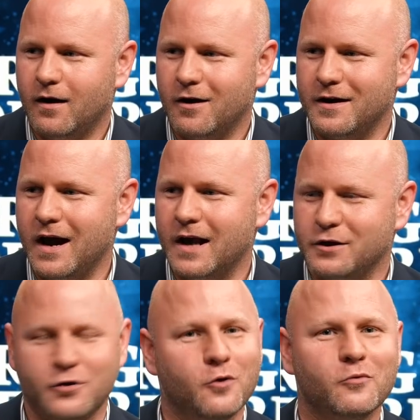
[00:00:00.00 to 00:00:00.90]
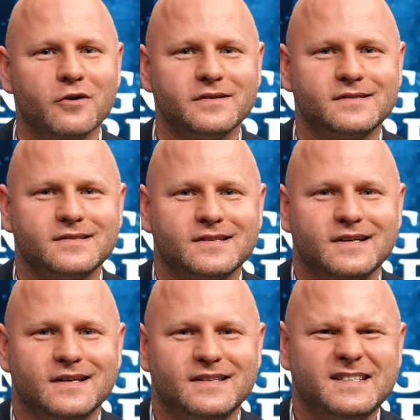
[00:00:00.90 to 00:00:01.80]
are not humorous.
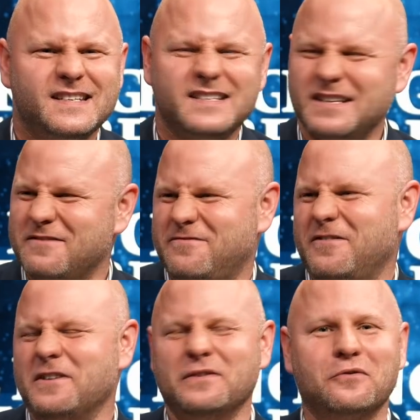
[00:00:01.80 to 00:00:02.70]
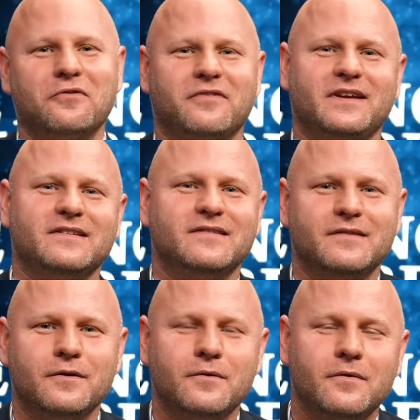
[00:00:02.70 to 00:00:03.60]
This isn't a fun little thing to
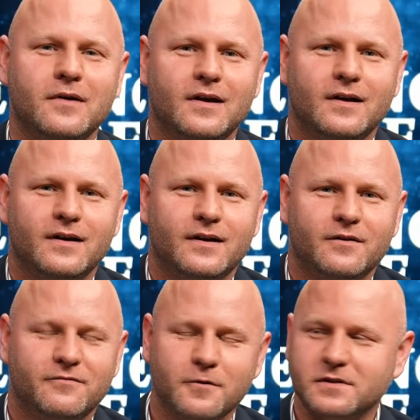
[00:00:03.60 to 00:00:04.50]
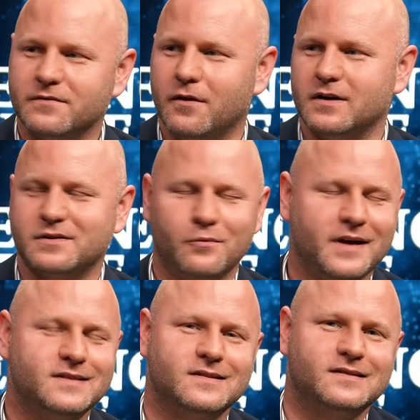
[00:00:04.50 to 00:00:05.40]
do. First of all, it's a
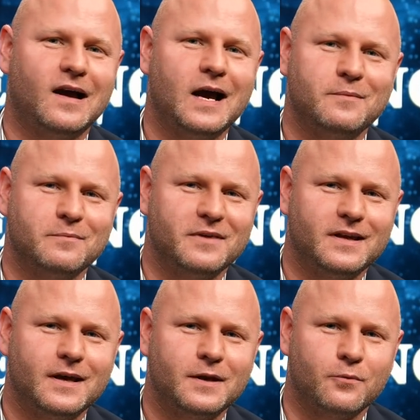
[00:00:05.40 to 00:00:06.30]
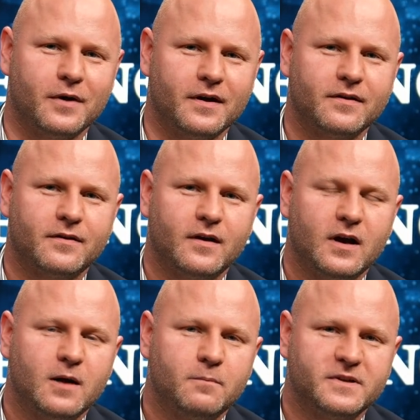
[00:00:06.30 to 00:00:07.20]
waste of time to begin with.
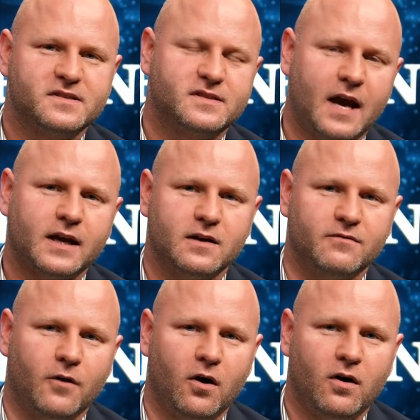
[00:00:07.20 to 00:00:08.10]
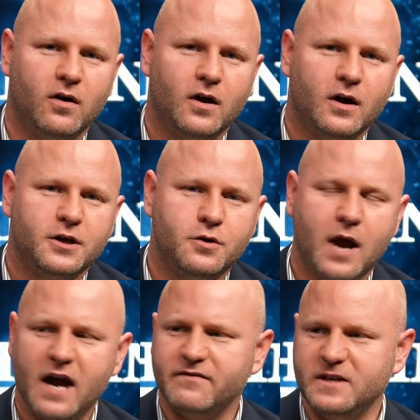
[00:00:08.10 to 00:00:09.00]
But second of all, you
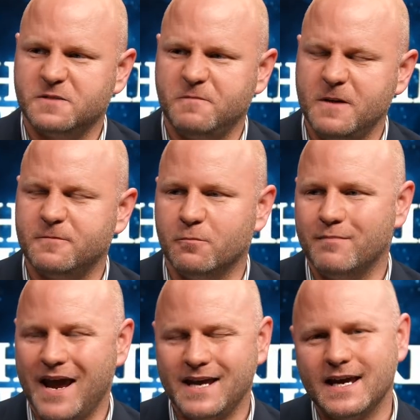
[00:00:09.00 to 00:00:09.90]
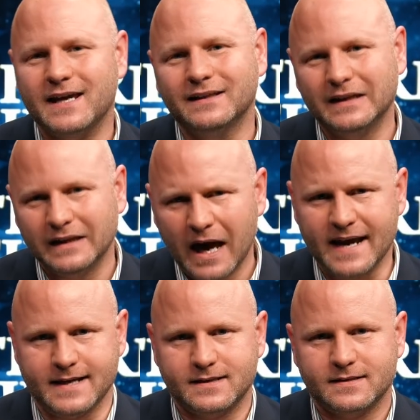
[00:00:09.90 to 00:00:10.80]
have these people making
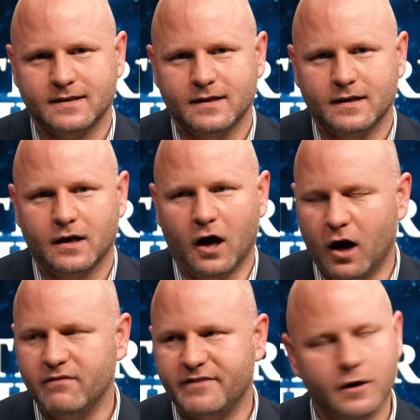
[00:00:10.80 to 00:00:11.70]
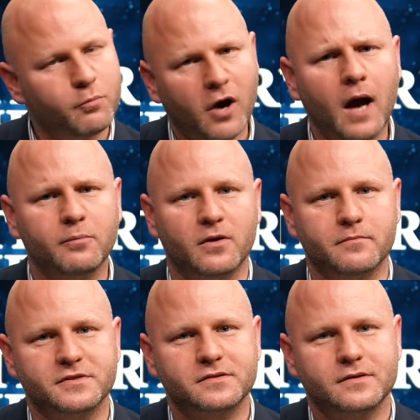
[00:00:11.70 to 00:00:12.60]
light of their
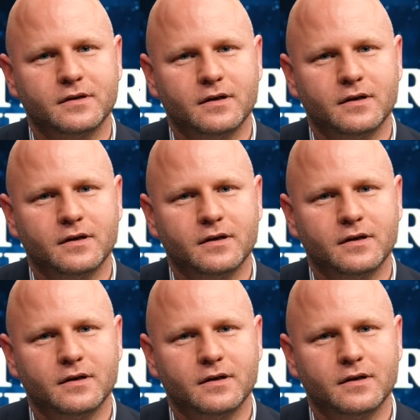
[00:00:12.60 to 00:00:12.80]
problems,